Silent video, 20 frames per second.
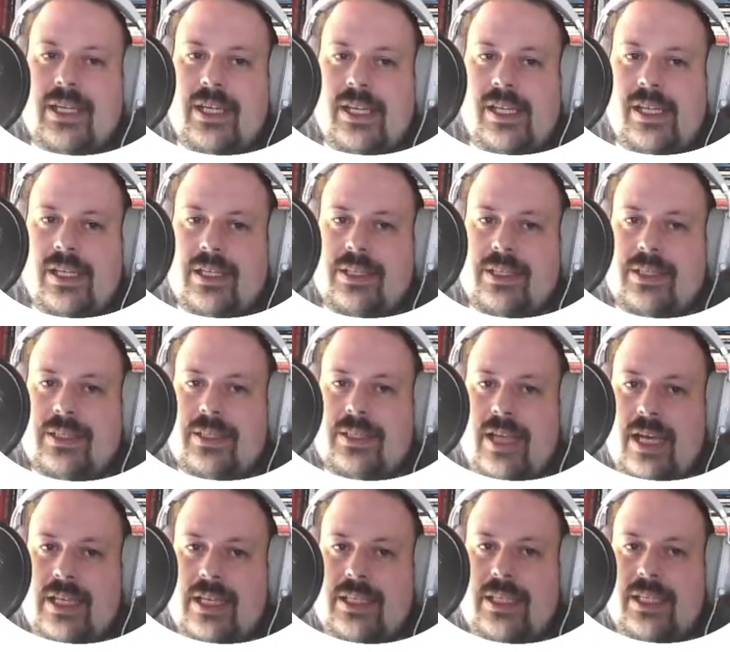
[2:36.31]
his
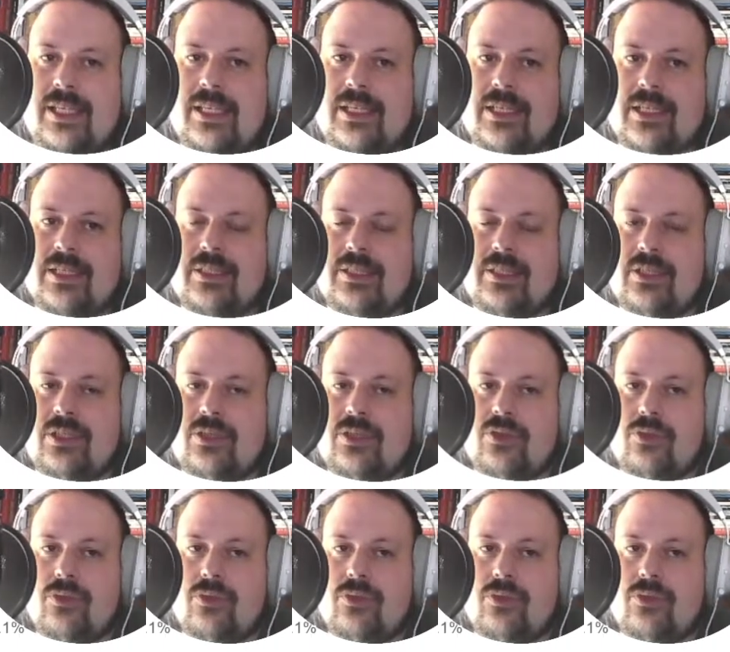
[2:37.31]
ideas